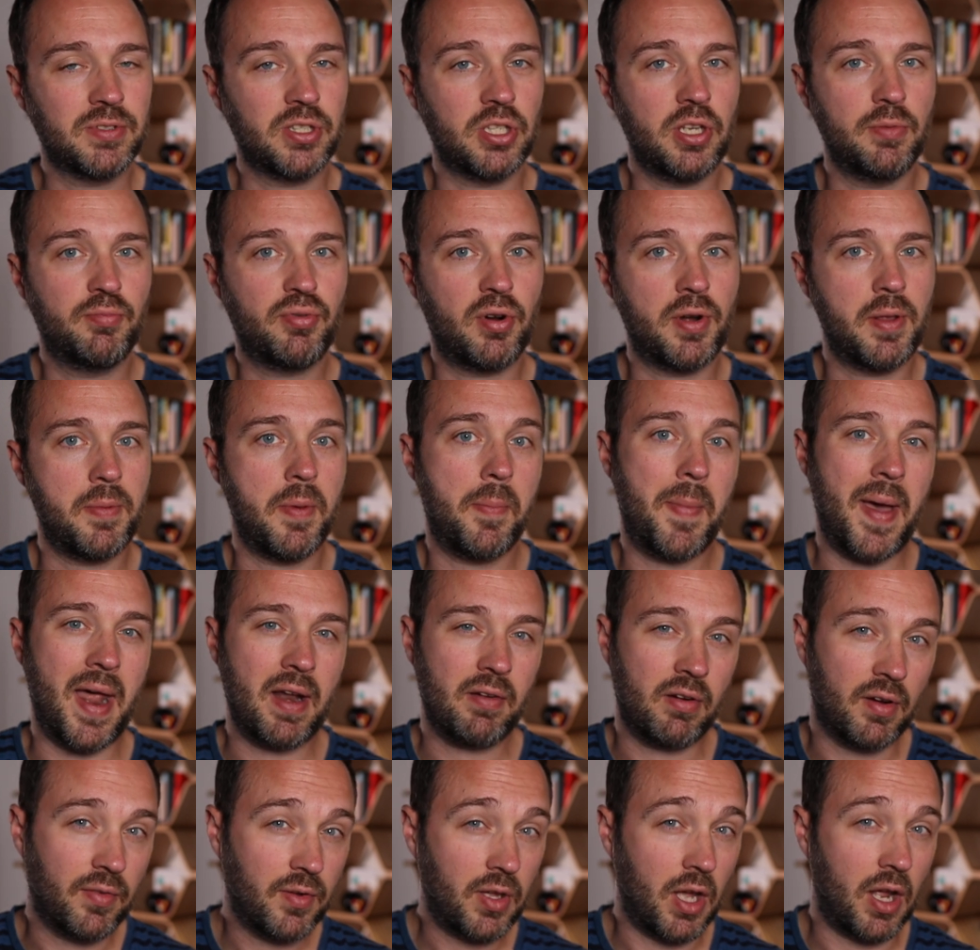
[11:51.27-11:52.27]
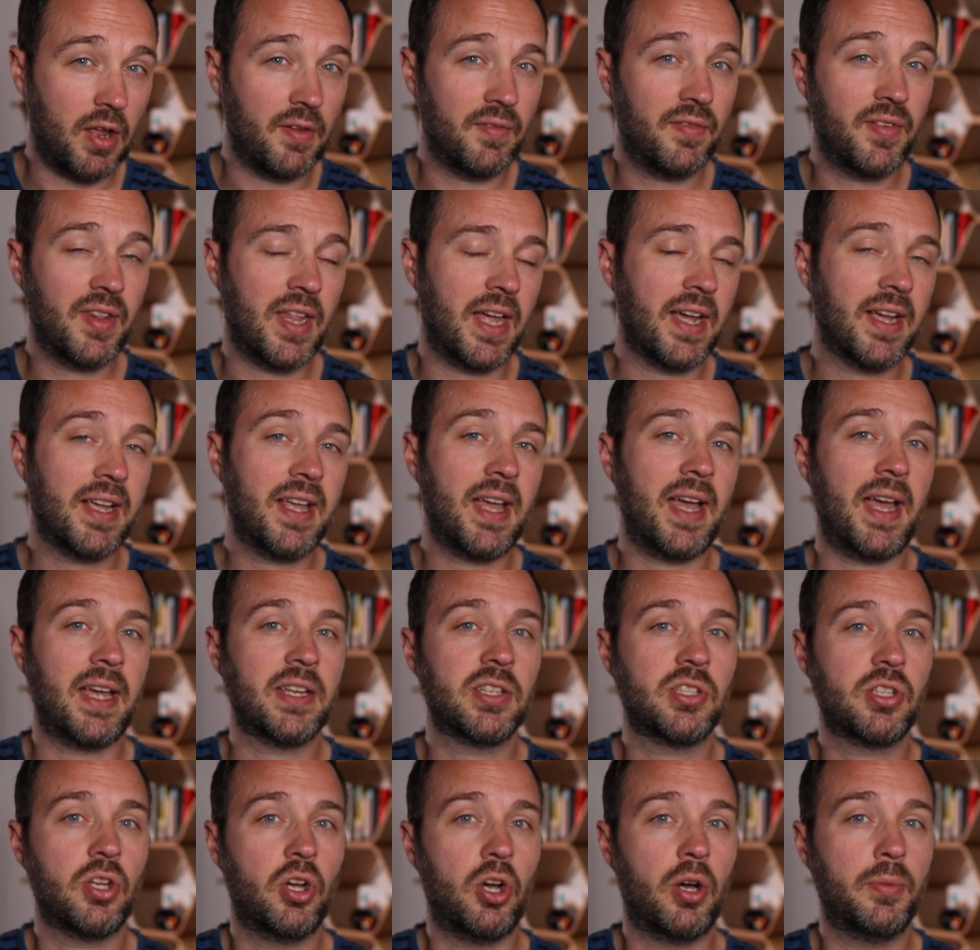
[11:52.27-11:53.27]
So you'd probably be better off going for that
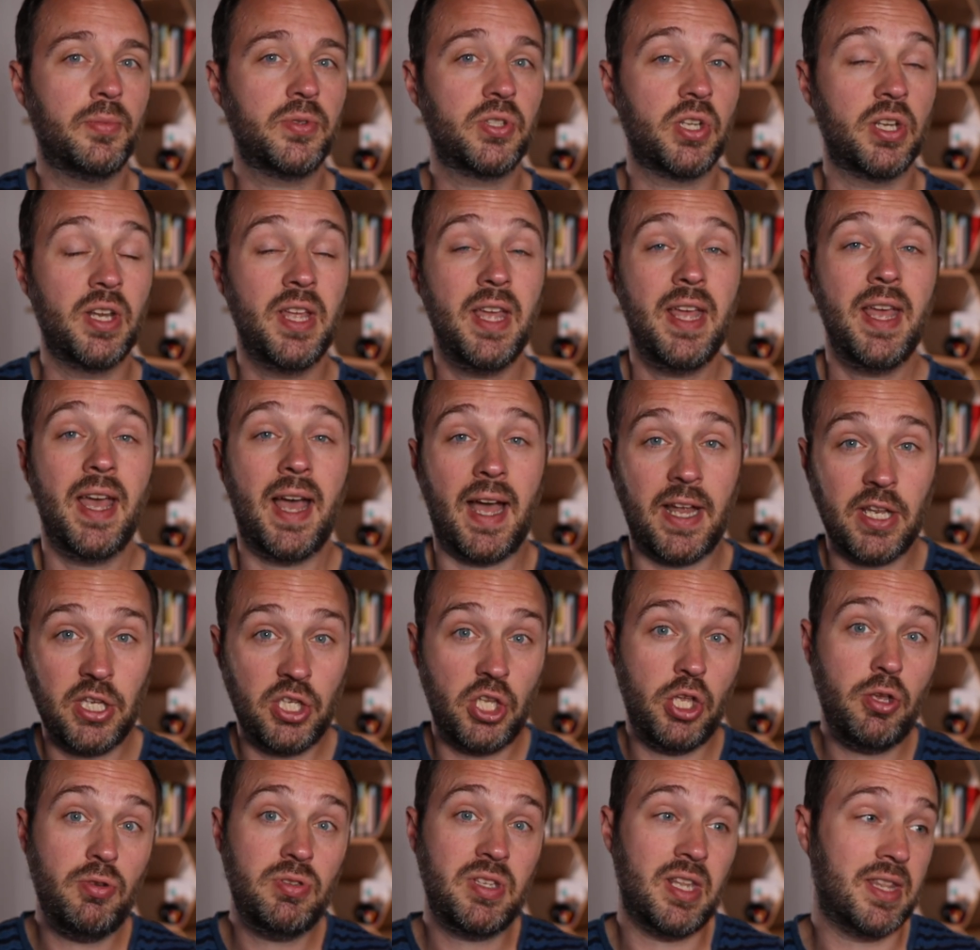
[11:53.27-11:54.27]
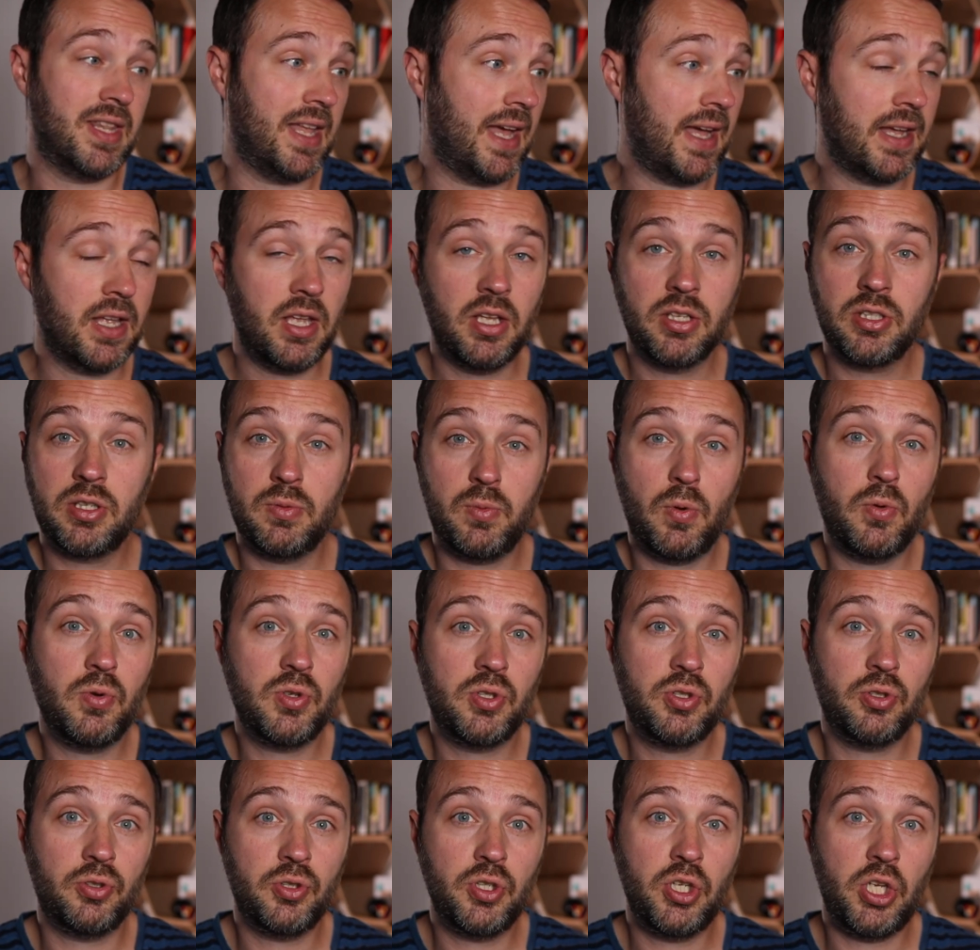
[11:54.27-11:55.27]
cash option and using that
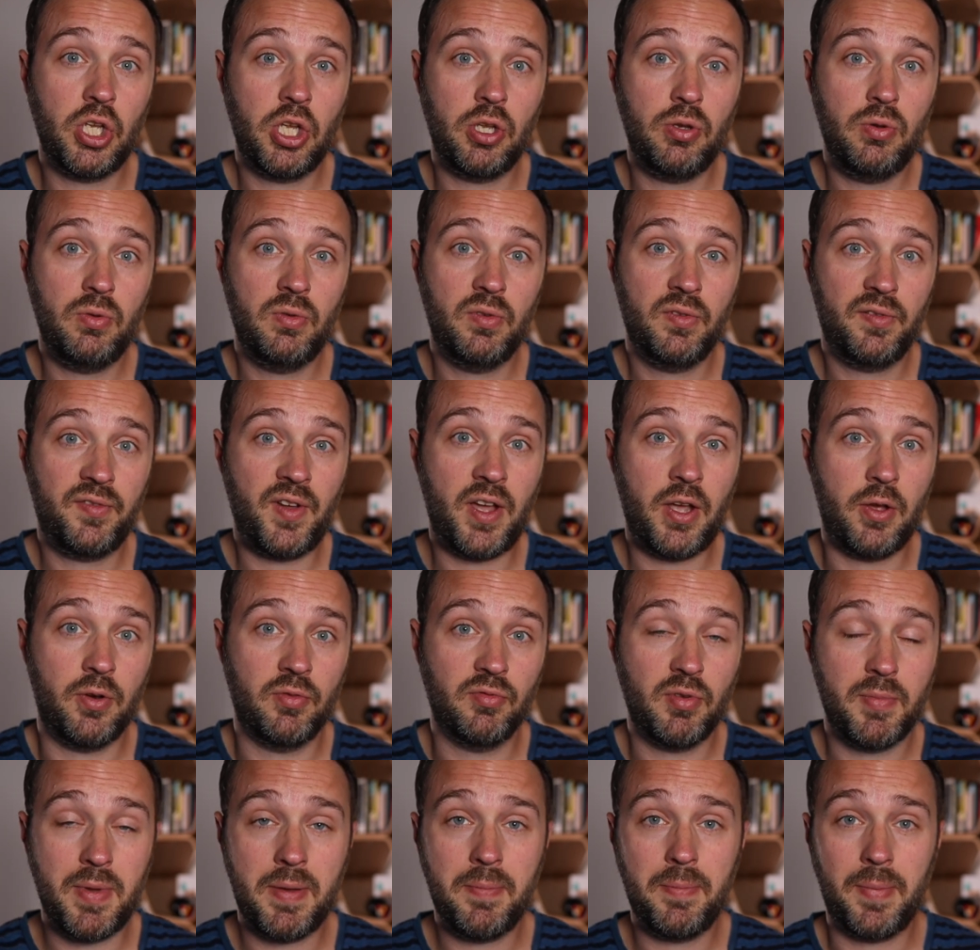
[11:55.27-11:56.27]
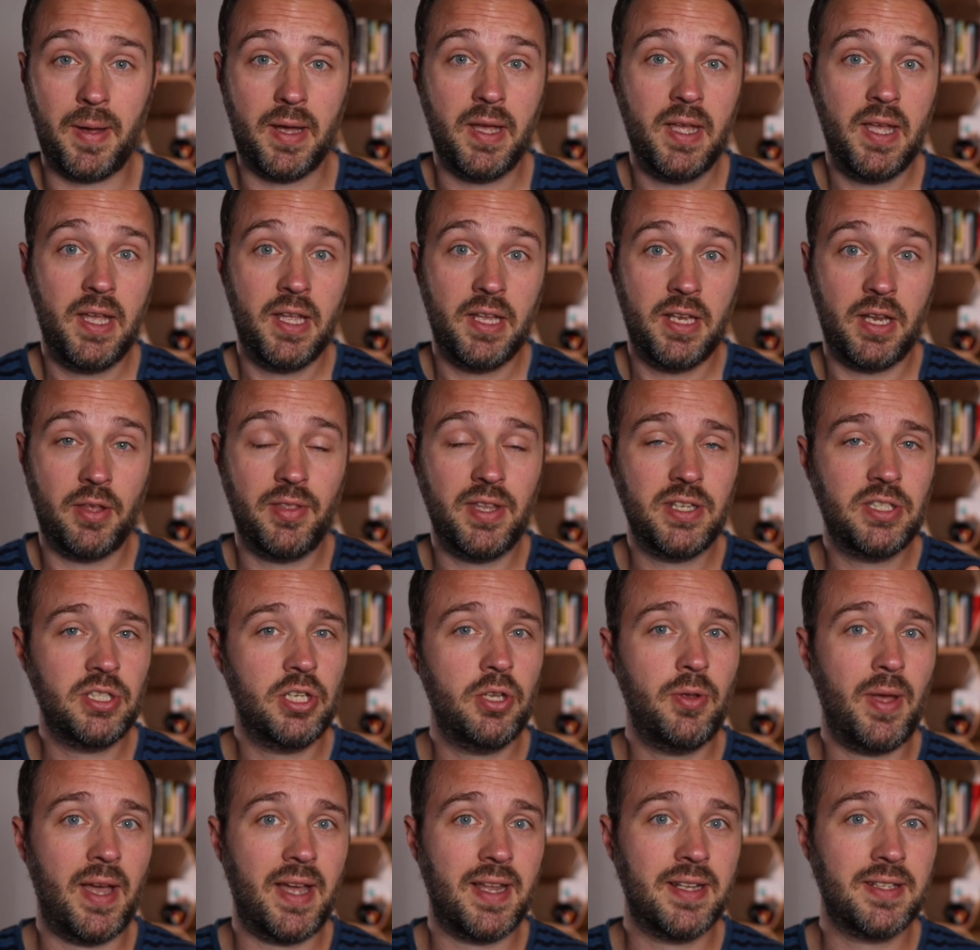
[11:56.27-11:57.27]
towards your new phone. Remember, you know, these
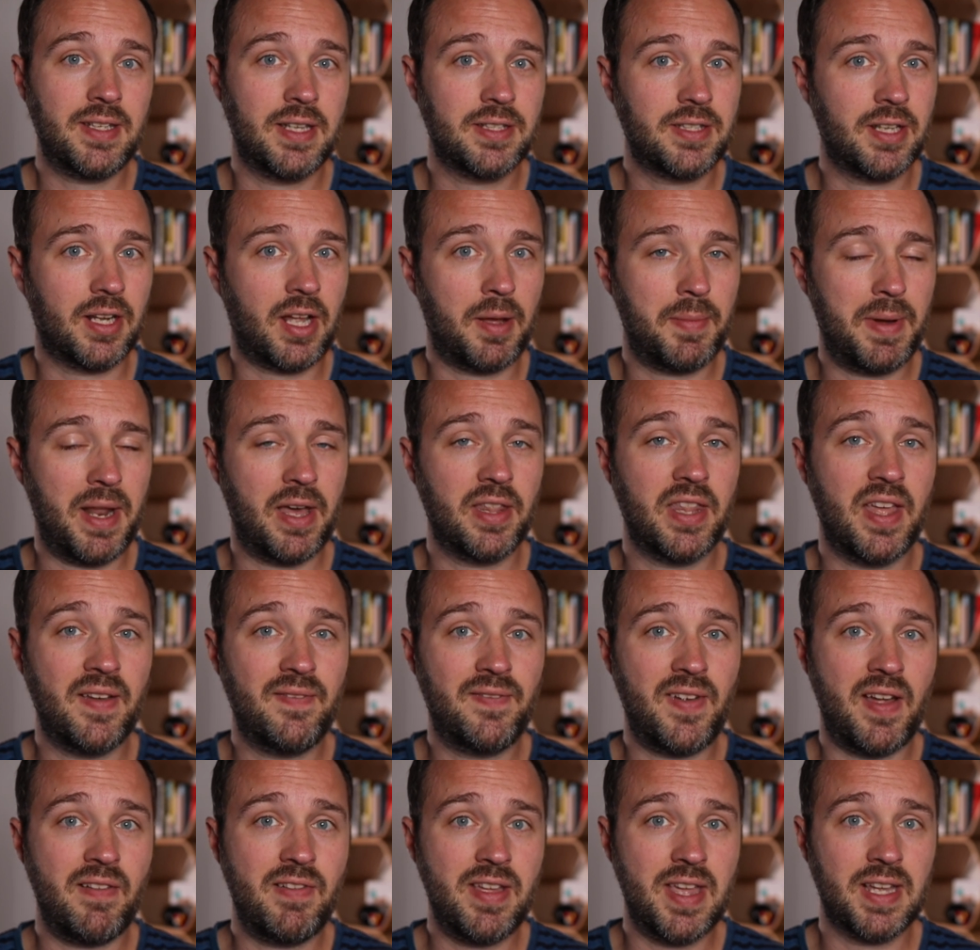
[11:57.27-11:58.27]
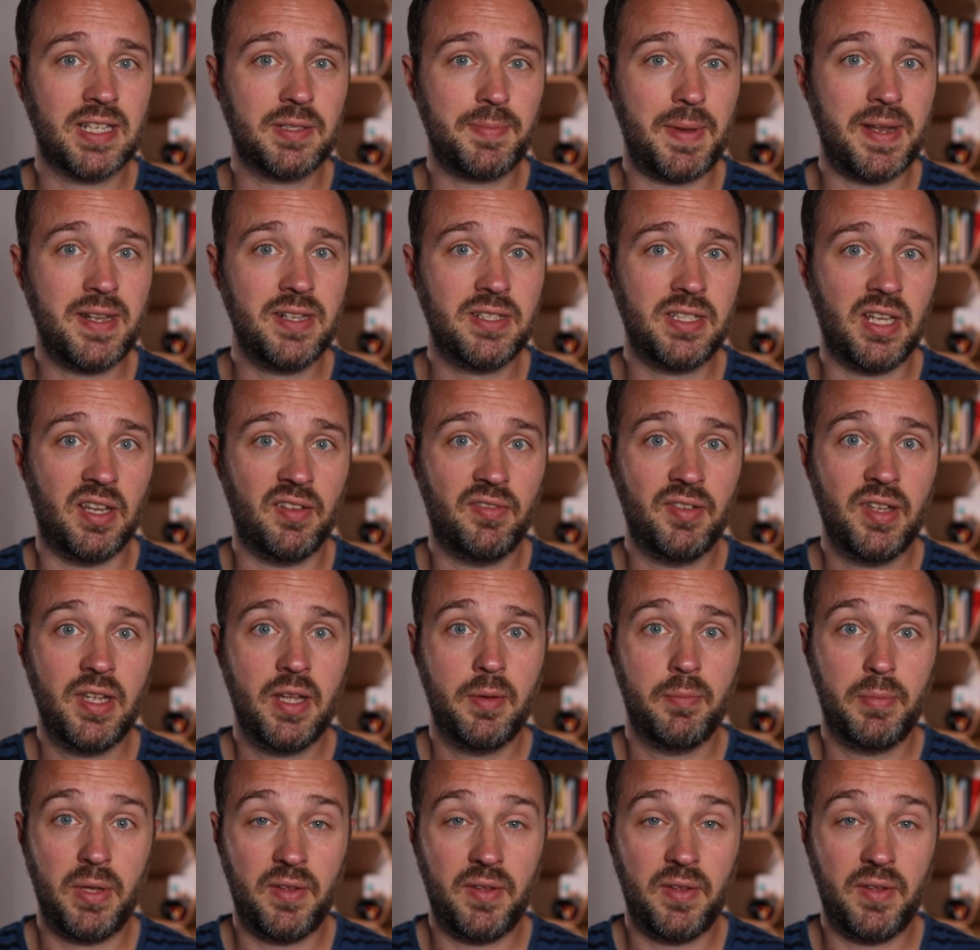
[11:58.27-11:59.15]
new handsets that are coming out, they're very expensive.